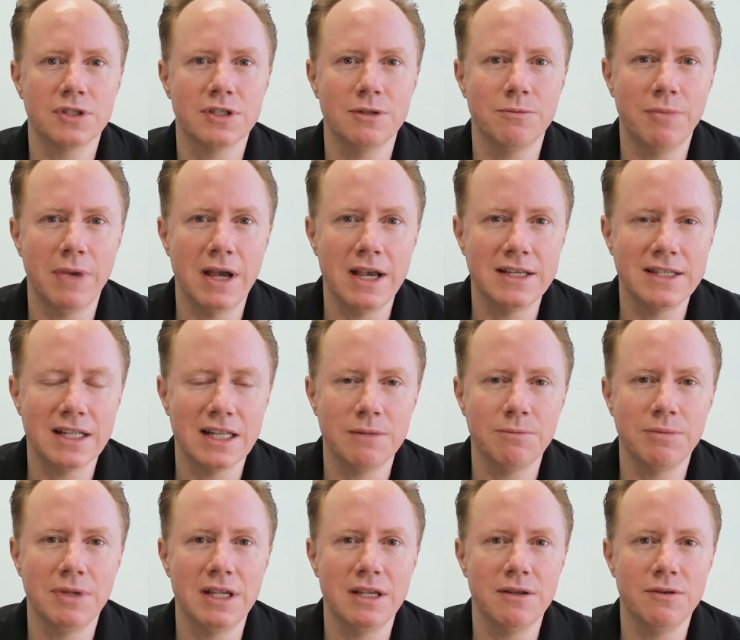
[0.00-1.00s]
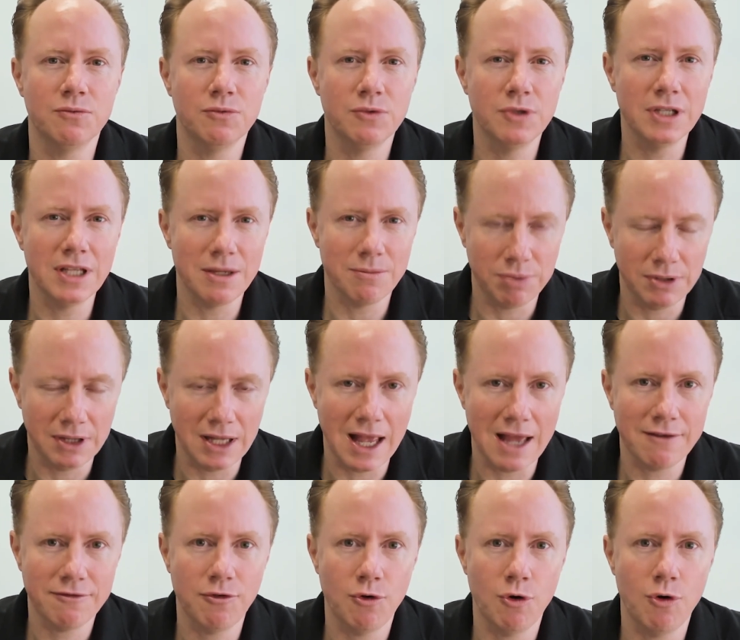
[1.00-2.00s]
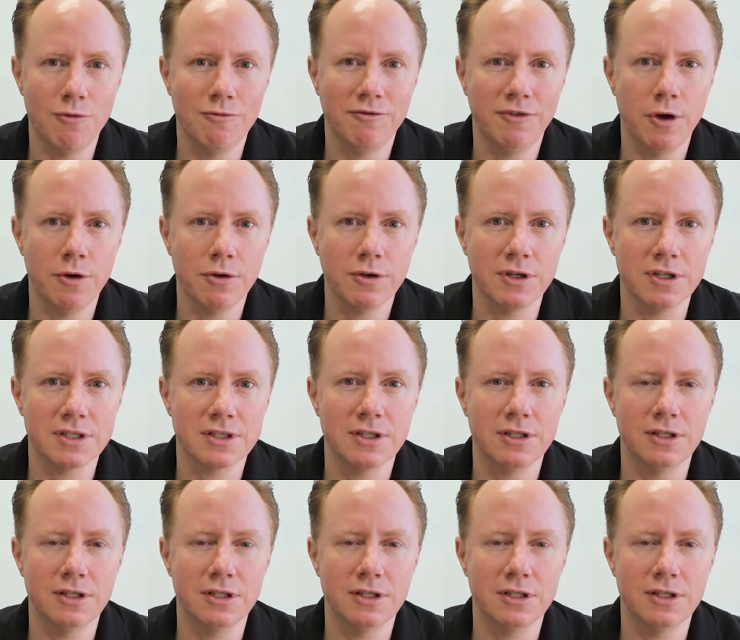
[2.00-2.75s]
to basically be really platform focused,